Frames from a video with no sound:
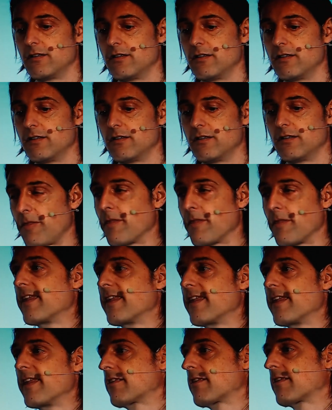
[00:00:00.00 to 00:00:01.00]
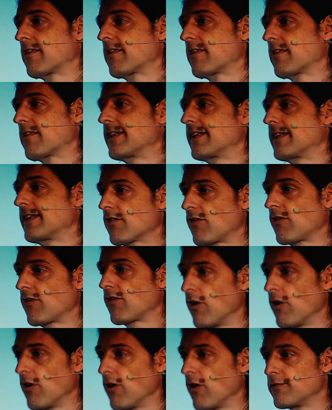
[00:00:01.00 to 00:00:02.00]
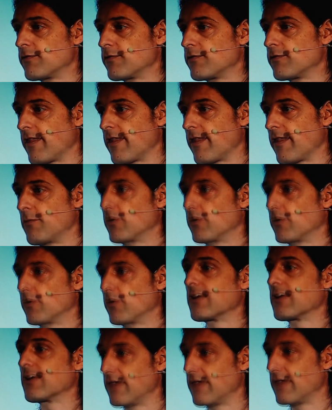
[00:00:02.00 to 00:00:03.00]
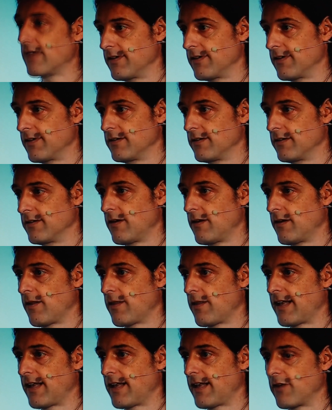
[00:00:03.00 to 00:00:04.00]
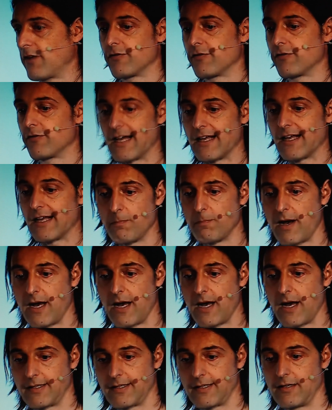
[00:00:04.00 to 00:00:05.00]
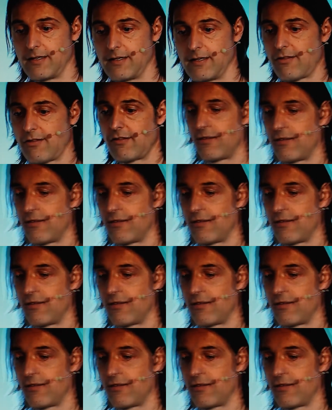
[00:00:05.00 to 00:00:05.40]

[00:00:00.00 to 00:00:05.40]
certain things that are solved for them on nano level, on the level of nanoparticles,